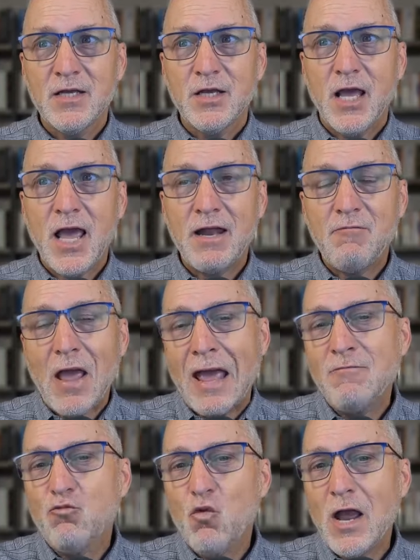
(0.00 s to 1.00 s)
And
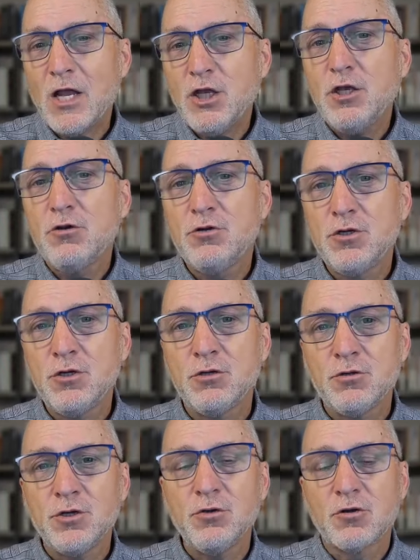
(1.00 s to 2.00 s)
and when you do,
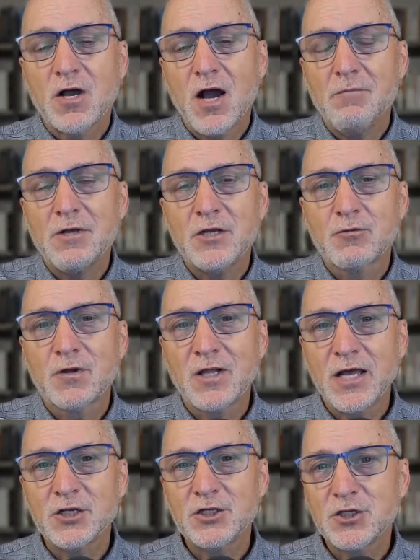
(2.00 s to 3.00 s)
you come into
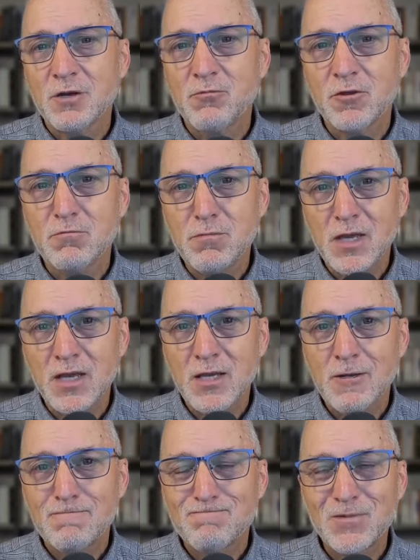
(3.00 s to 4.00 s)
relationship with
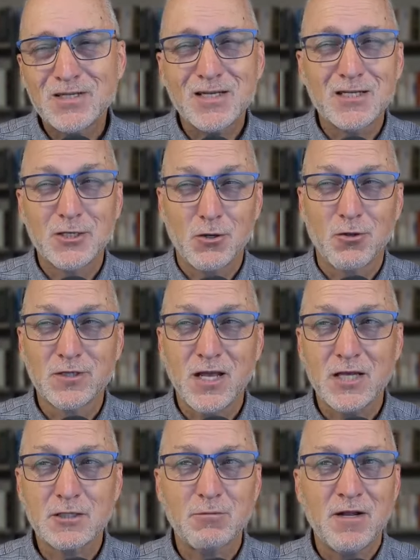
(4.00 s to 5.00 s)
me. This is an Old Testament.